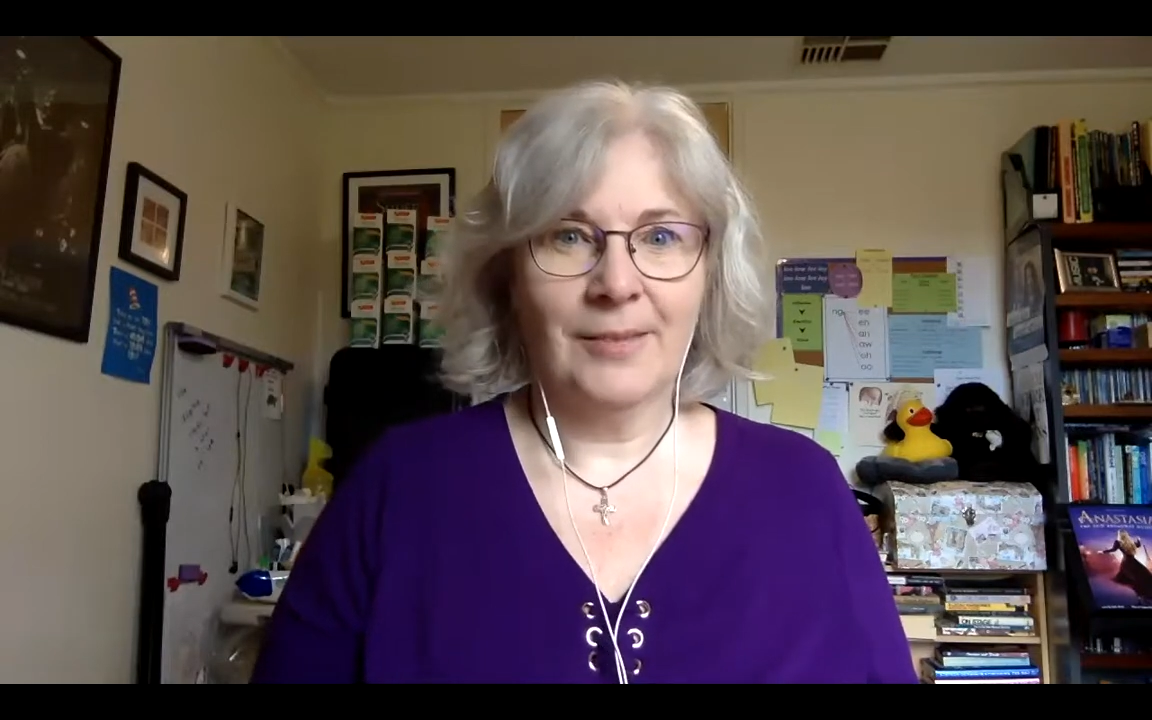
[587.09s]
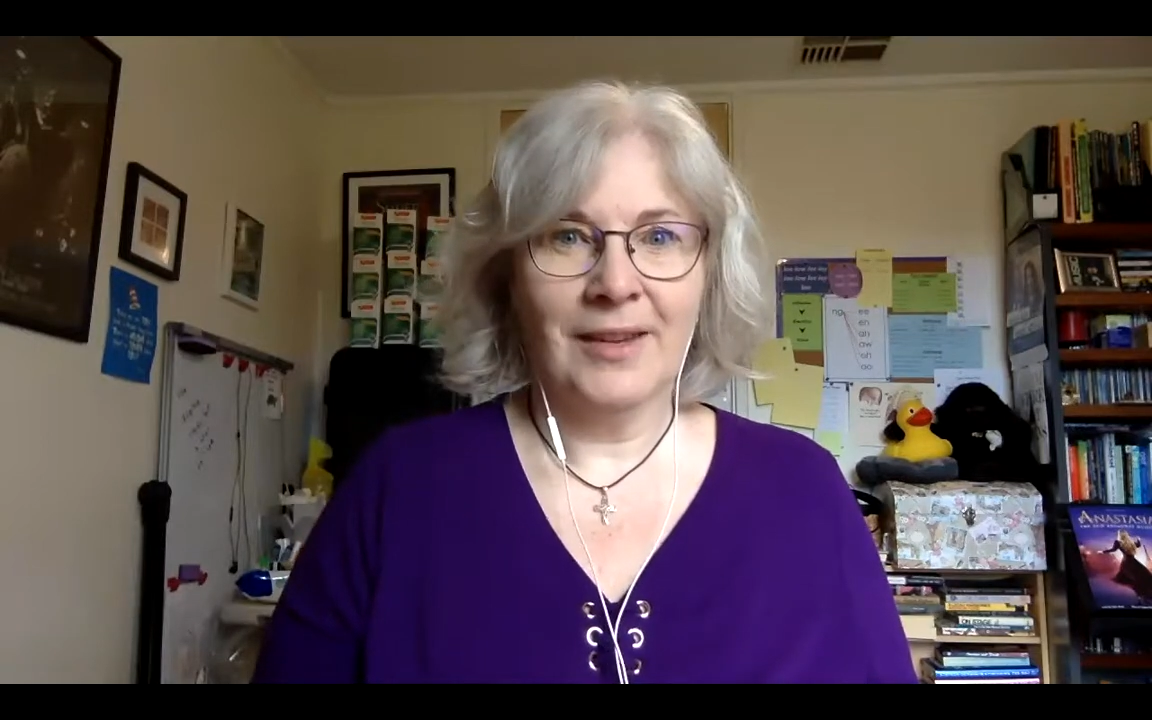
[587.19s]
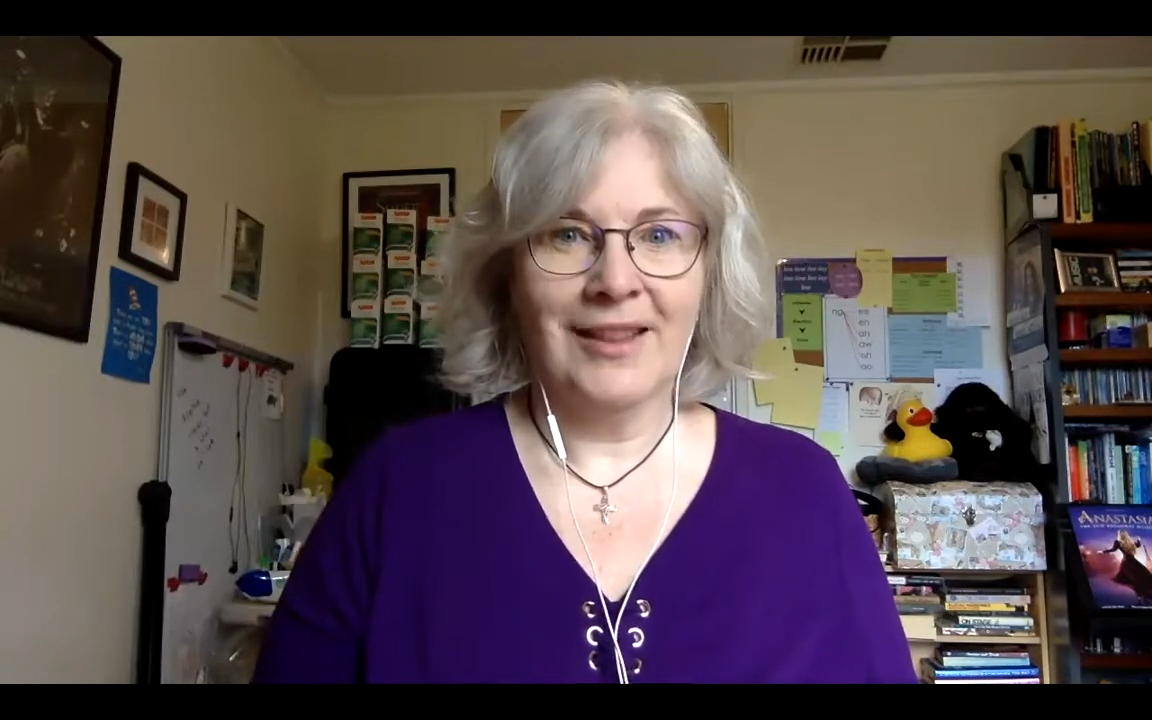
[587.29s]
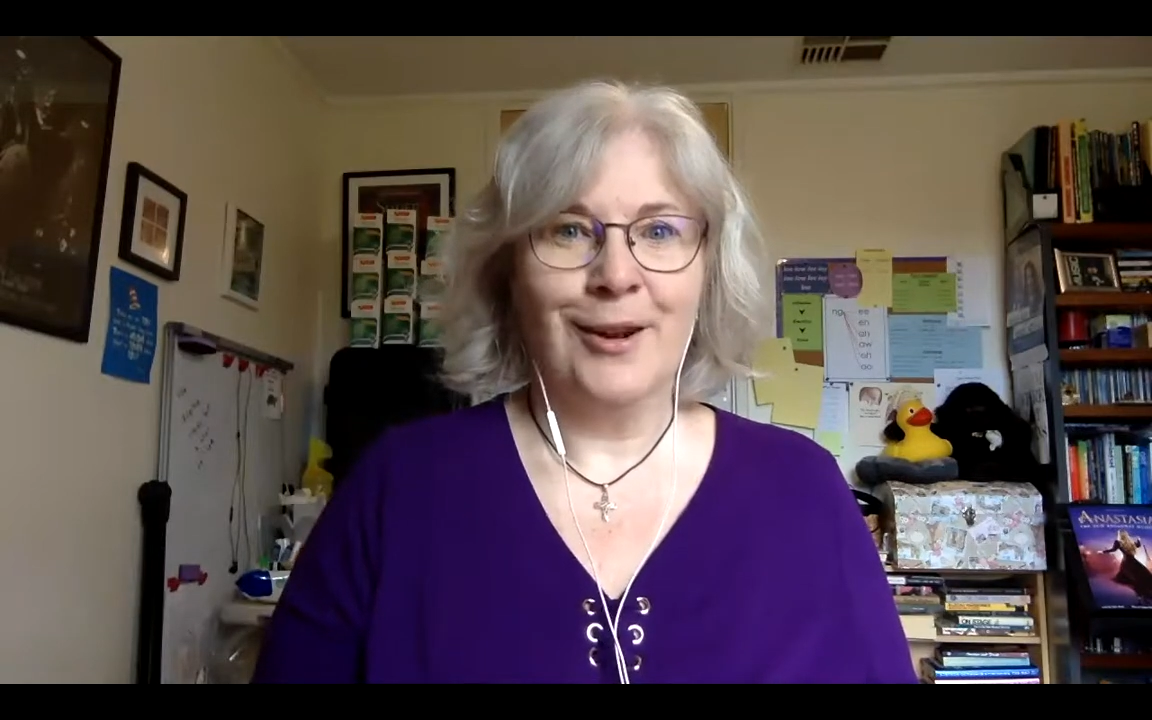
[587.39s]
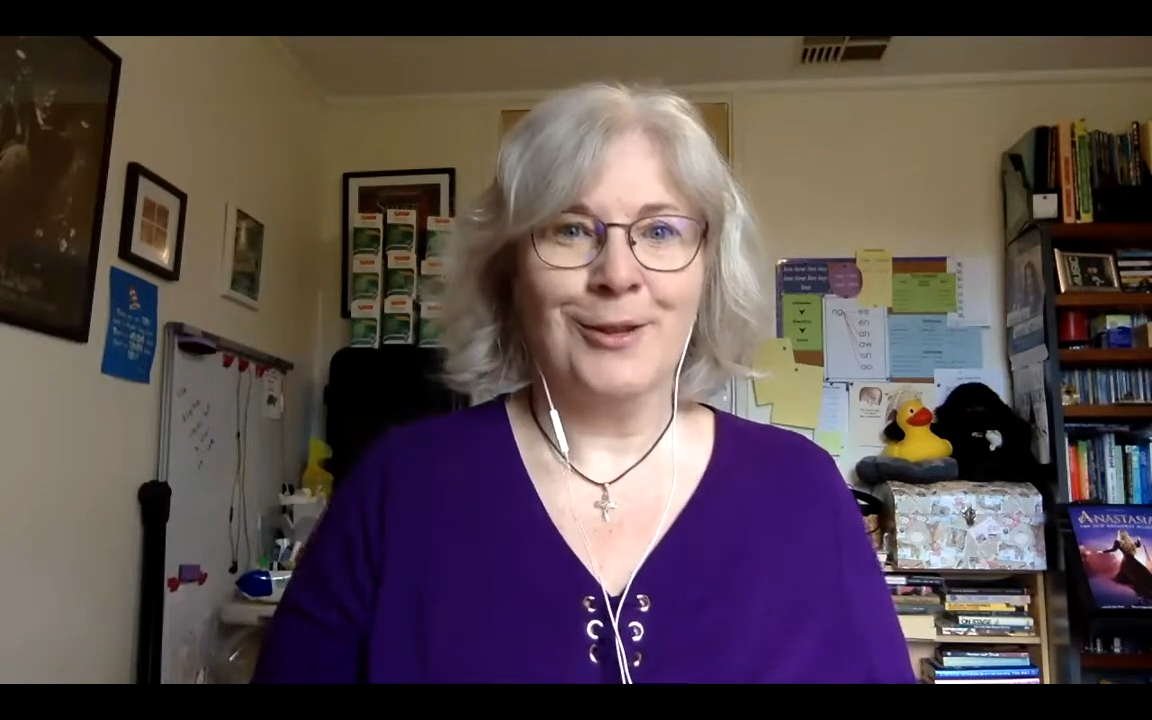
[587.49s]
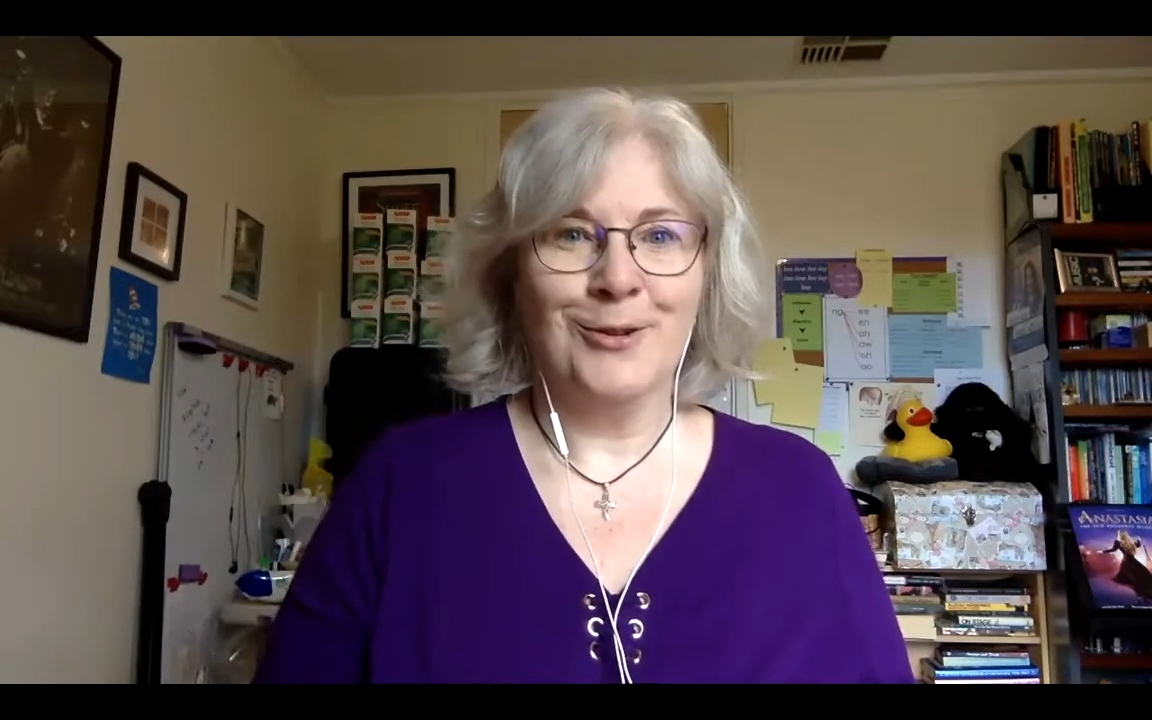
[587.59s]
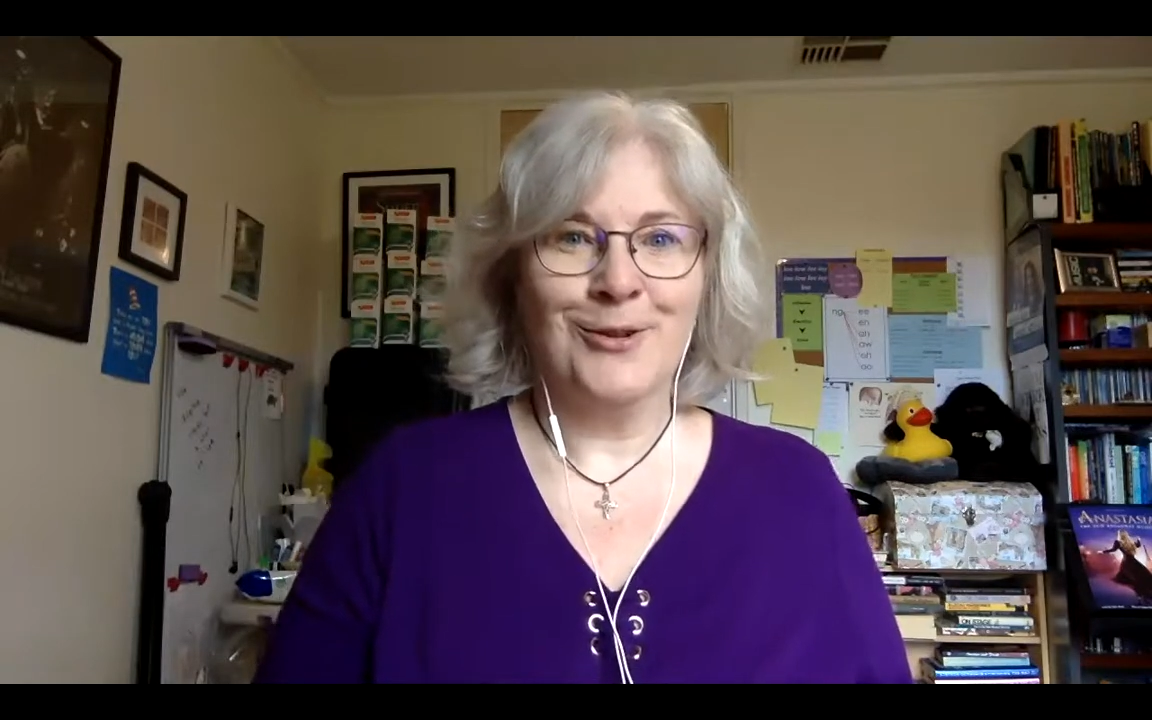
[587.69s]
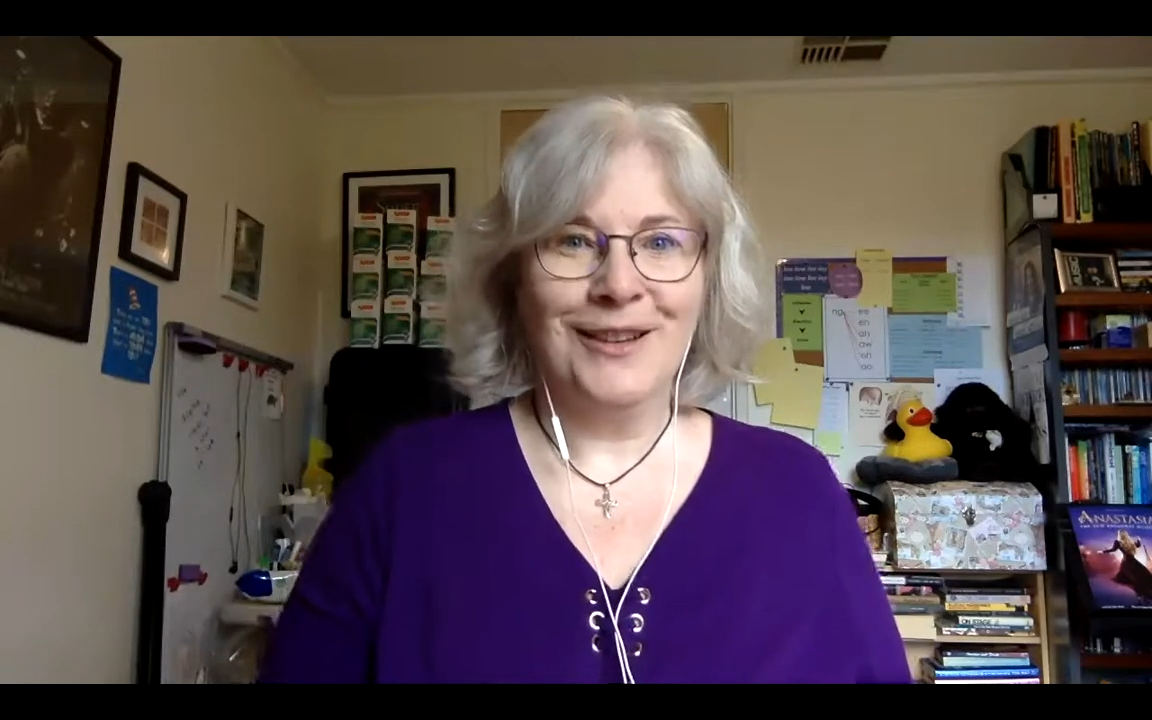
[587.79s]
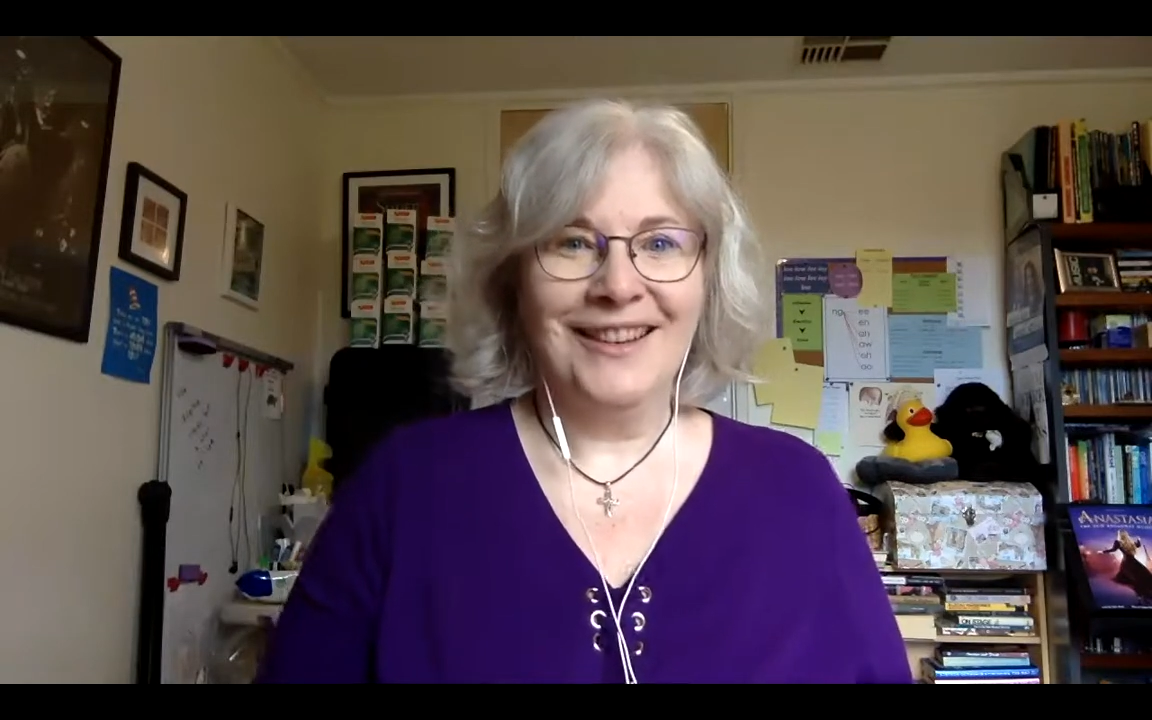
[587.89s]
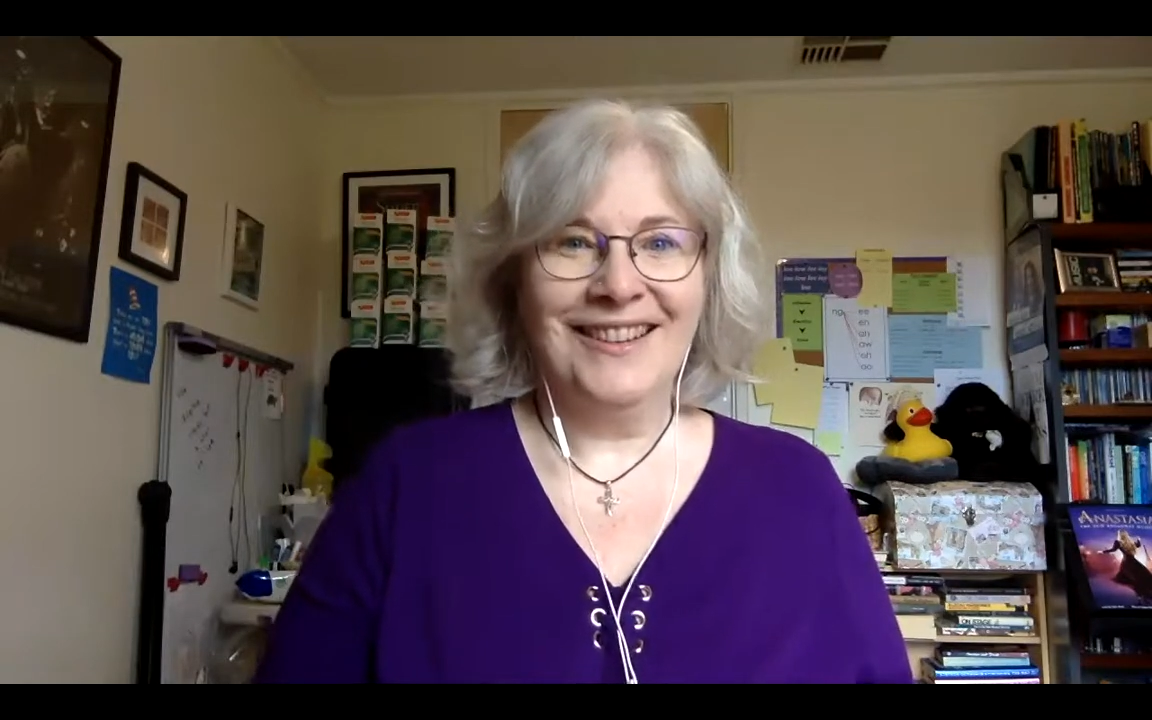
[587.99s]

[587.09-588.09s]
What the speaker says: something that I do.